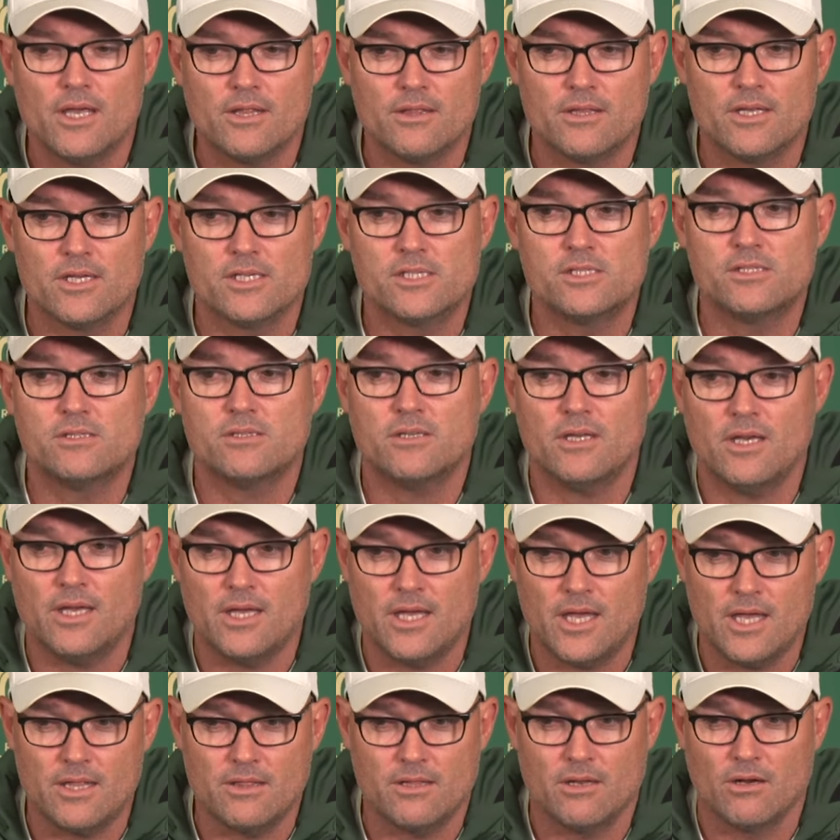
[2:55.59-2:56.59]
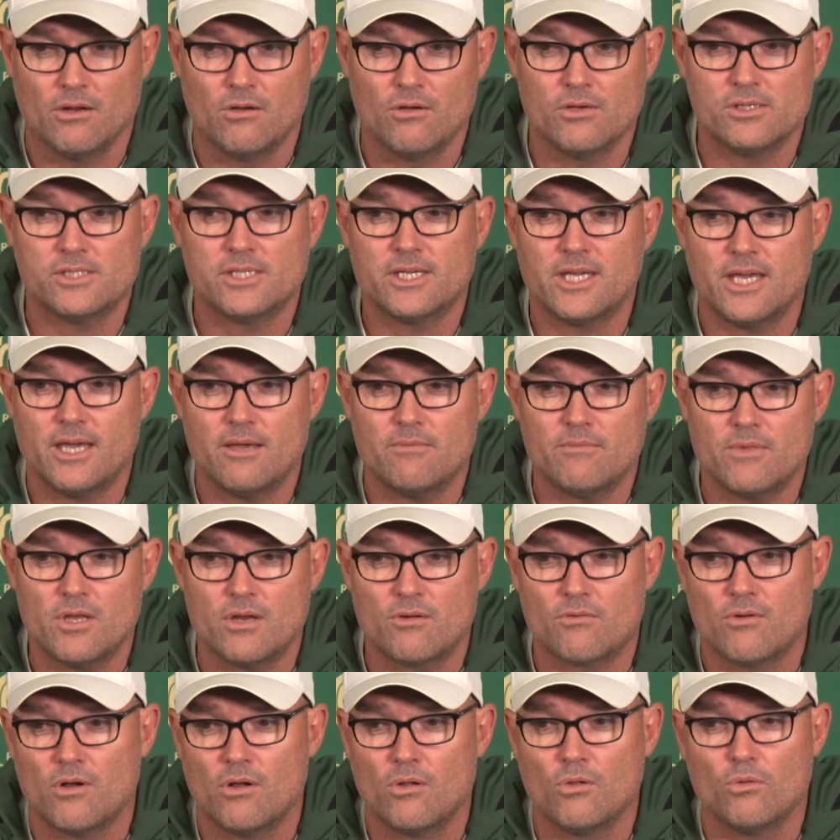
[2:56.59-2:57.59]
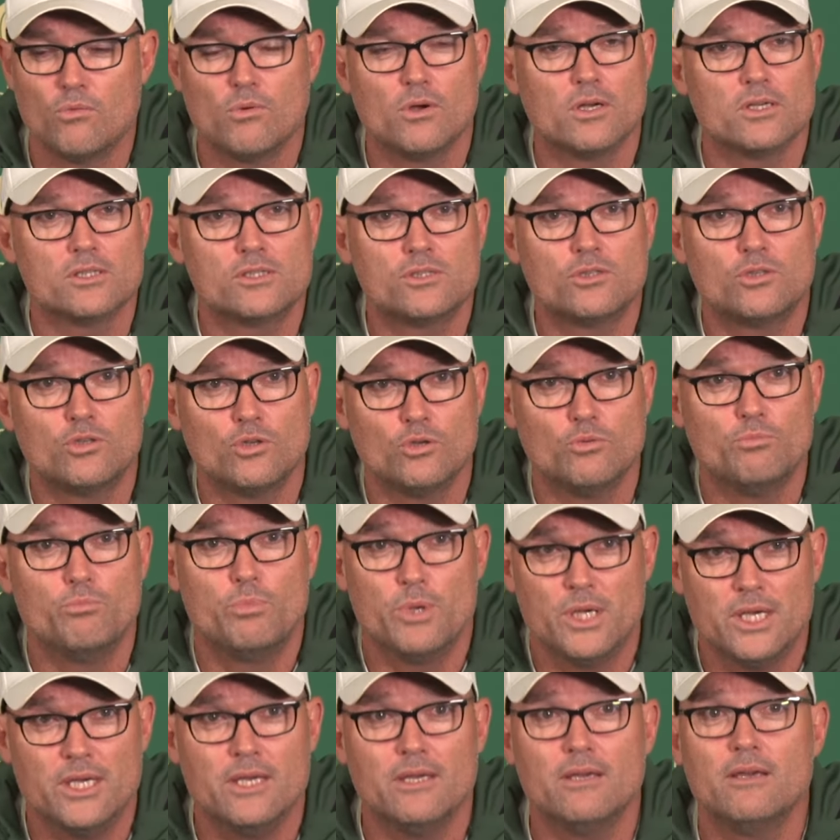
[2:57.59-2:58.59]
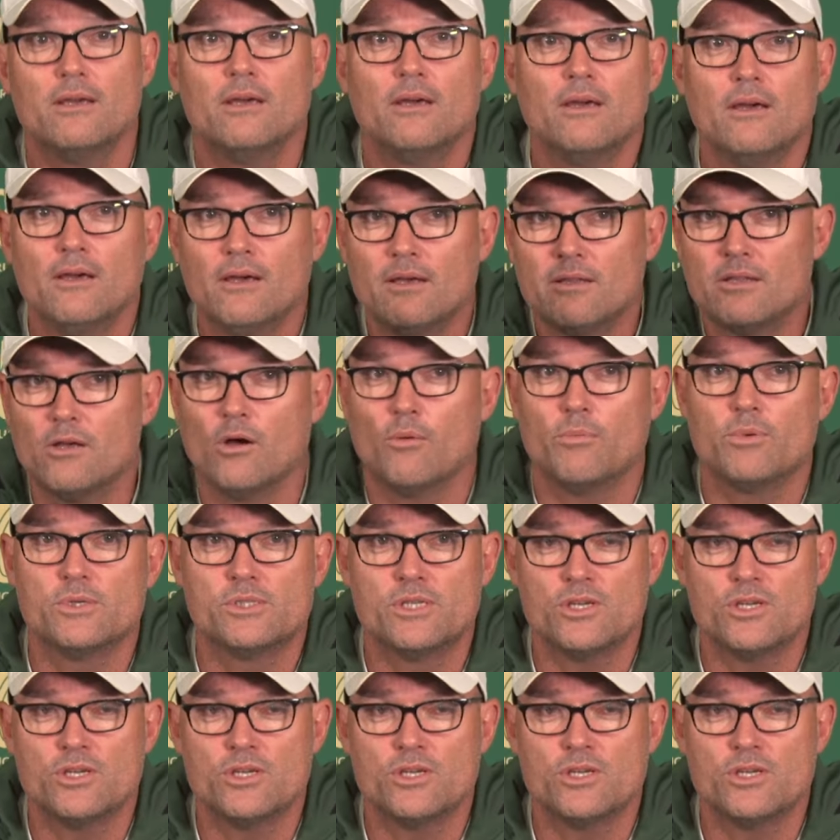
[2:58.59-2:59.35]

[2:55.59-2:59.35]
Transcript: In this, uh, in the last game, their role was to be the